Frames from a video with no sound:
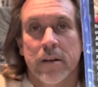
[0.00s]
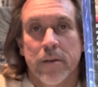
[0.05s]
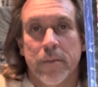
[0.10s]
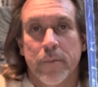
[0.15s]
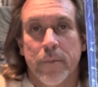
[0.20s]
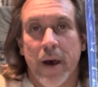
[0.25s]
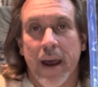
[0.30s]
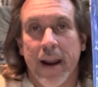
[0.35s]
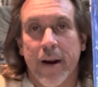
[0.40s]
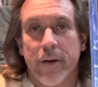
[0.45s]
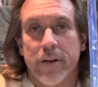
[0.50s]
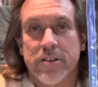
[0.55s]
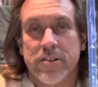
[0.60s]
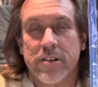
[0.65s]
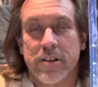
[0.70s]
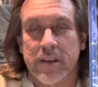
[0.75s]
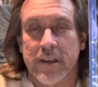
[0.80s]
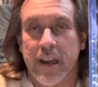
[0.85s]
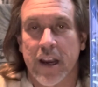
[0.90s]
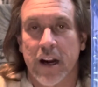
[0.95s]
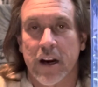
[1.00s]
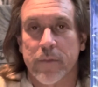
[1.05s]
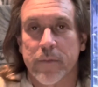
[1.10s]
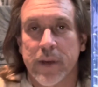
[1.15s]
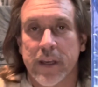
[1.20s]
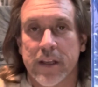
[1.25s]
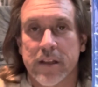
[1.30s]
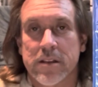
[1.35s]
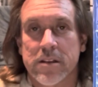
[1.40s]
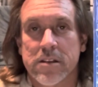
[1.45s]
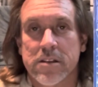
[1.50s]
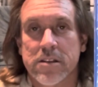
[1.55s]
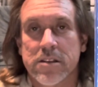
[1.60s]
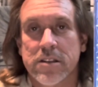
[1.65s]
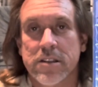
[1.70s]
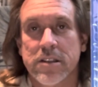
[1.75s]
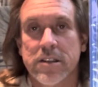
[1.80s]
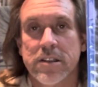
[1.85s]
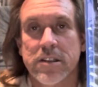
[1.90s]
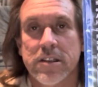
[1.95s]
Pirates of the Caribbean
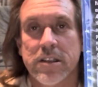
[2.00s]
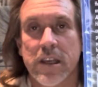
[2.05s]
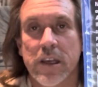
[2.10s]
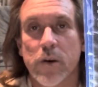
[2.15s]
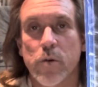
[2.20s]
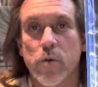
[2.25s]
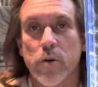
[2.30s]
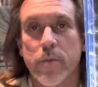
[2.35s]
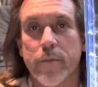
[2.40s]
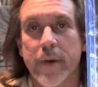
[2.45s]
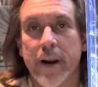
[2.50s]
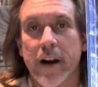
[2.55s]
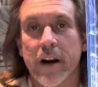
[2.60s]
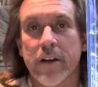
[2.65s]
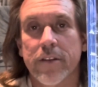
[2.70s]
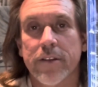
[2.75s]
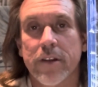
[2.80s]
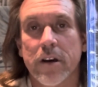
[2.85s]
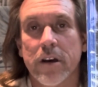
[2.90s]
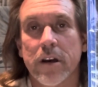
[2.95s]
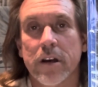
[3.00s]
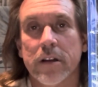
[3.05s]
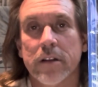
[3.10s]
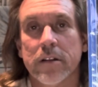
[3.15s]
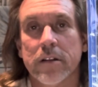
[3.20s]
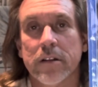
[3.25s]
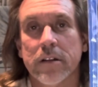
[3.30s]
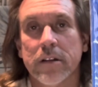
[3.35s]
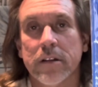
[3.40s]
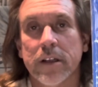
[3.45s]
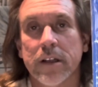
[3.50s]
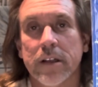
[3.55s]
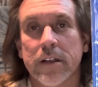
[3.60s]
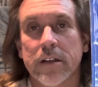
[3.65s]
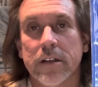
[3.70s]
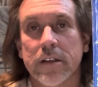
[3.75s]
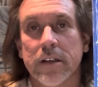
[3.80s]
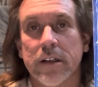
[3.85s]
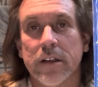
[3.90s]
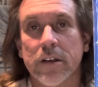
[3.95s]
sequel marathon that
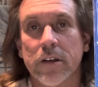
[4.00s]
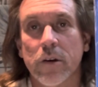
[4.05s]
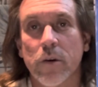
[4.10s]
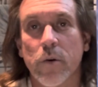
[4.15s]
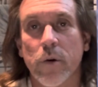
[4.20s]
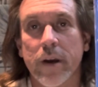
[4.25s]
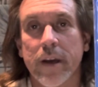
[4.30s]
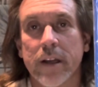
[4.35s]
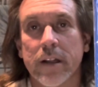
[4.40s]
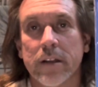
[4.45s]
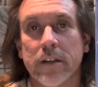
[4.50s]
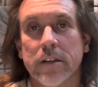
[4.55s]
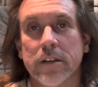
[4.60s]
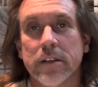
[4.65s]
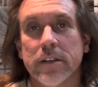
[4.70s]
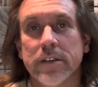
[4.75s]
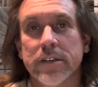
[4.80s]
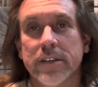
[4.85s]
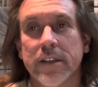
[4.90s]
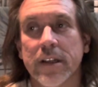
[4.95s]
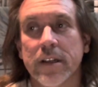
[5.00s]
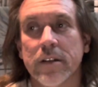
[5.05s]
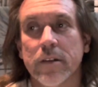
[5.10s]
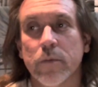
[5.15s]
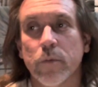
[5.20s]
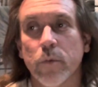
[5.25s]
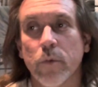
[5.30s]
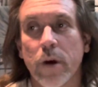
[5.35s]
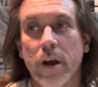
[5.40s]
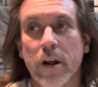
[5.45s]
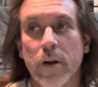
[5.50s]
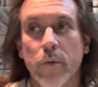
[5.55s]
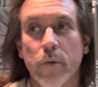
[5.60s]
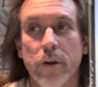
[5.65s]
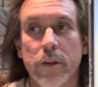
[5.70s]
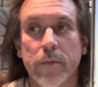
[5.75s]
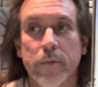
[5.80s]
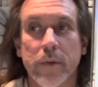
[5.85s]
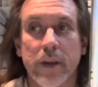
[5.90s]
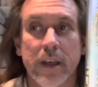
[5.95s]
didn't quite sit well
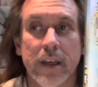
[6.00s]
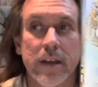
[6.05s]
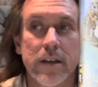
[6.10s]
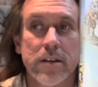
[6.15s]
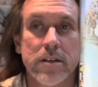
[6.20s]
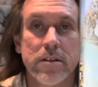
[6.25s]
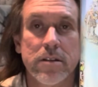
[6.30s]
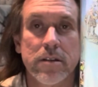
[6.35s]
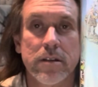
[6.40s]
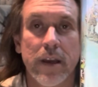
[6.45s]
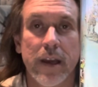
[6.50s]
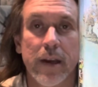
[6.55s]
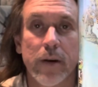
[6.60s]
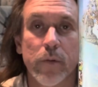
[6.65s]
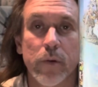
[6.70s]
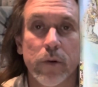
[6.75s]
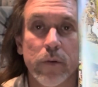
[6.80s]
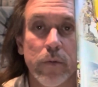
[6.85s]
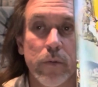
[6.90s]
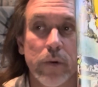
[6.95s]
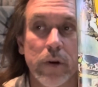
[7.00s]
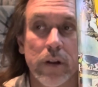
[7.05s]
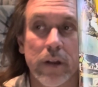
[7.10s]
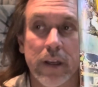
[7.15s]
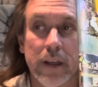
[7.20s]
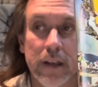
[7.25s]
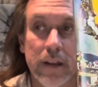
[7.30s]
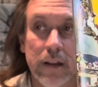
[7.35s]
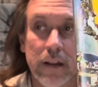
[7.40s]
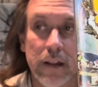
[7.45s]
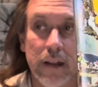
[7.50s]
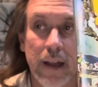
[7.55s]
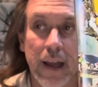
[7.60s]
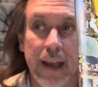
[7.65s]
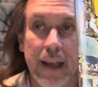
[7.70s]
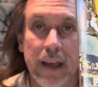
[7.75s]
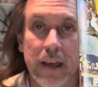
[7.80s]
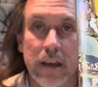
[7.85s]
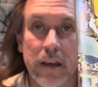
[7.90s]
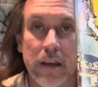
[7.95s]
with me as I would really
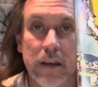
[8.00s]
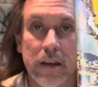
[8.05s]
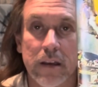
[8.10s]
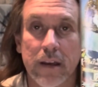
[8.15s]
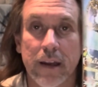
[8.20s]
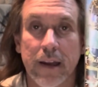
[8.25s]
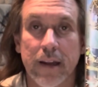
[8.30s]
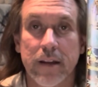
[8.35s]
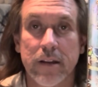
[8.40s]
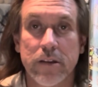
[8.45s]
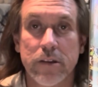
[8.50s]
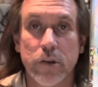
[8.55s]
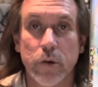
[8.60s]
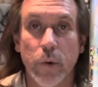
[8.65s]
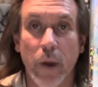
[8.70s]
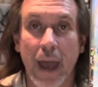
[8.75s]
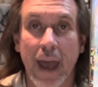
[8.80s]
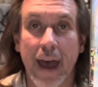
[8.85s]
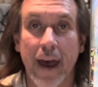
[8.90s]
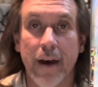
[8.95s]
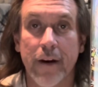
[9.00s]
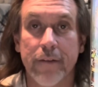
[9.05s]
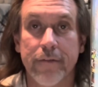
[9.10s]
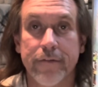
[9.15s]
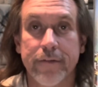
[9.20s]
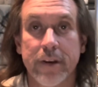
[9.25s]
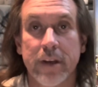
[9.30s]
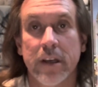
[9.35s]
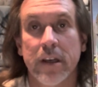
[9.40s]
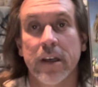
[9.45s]
like it to have.